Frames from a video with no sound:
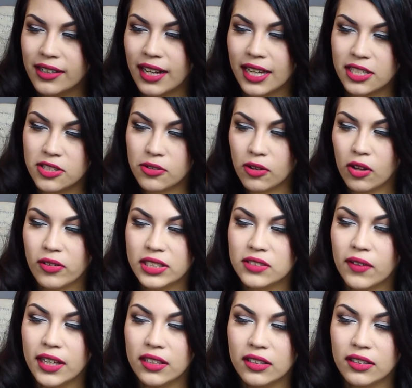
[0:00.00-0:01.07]
I do always
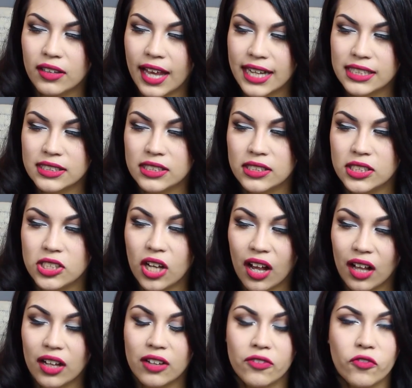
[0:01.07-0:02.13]
find the glass
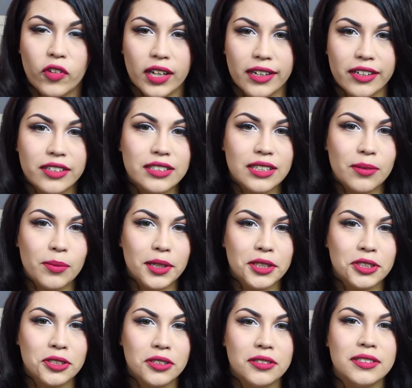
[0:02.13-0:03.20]
dog figures at
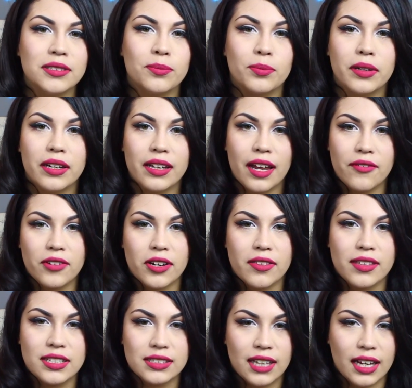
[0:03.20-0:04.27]
Marshalls, but never
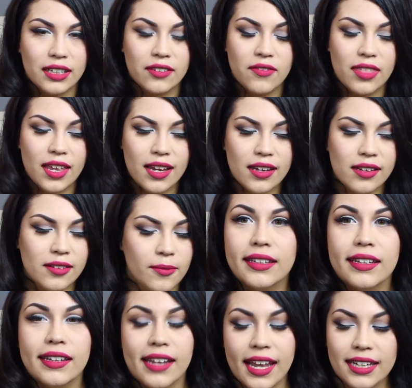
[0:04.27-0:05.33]
this kind of thing.
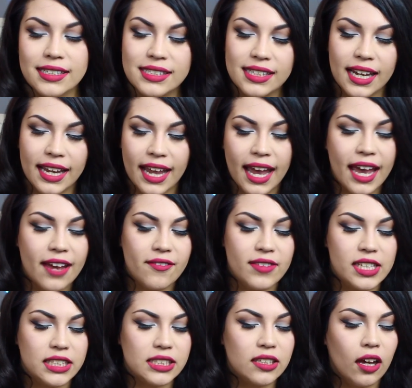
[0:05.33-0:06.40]
Next, I have
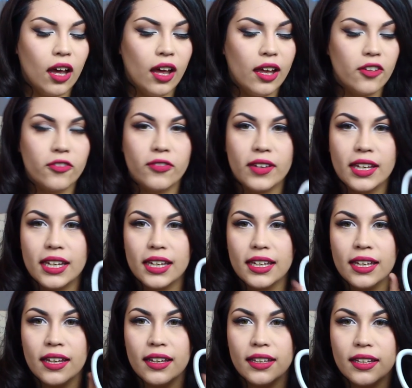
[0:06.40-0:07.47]
this
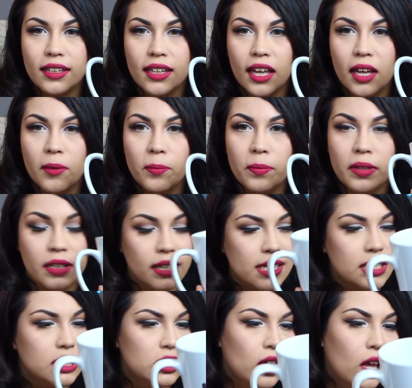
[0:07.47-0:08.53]
coffee cup,
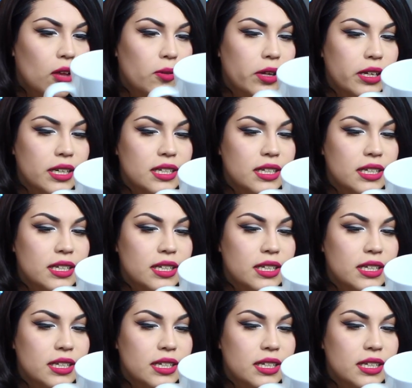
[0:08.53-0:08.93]
nice tall one.